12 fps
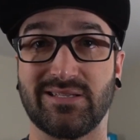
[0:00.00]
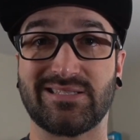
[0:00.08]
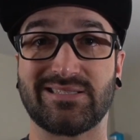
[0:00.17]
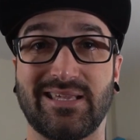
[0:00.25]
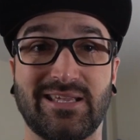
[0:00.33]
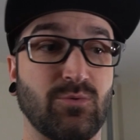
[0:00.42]
This
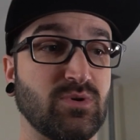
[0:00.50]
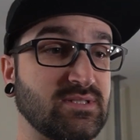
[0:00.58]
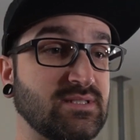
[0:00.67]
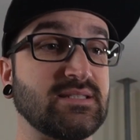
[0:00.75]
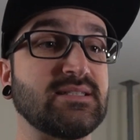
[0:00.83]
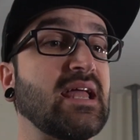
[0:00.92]
thing
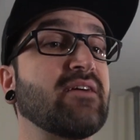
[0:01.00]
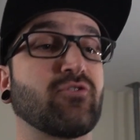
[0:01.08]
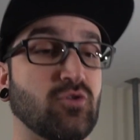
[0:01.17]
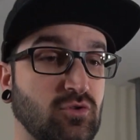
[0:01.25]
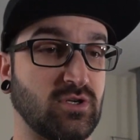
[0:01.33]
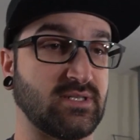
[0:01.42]
was
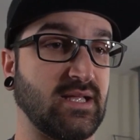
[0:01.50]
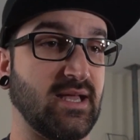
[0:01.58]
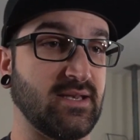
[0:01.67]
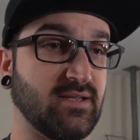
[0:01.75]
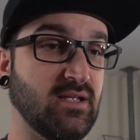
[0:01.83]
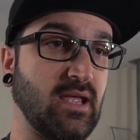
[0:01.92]
never looked
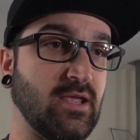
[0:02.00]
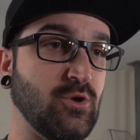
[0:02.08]
at.